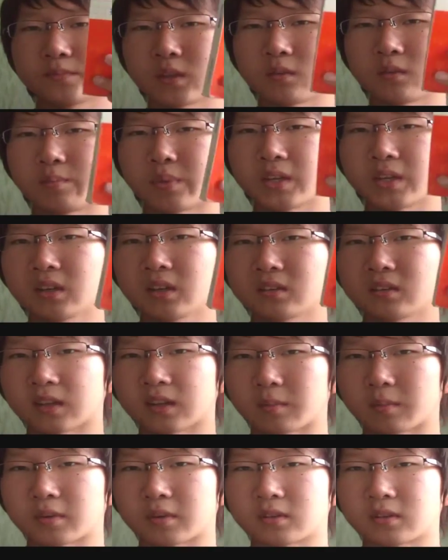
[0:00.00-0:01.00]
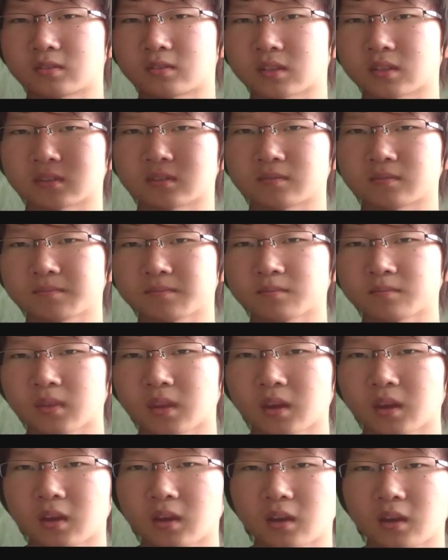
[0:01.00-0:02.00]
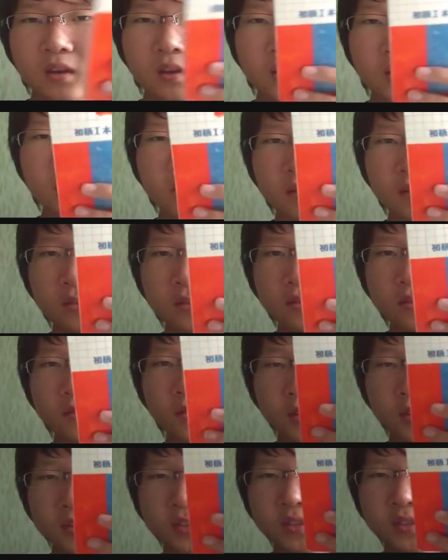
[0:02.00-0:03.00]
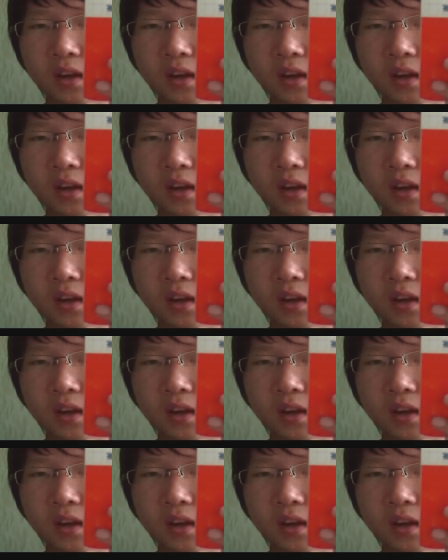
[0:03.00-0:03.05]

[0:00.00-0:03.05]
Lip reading: beginner grammar, just for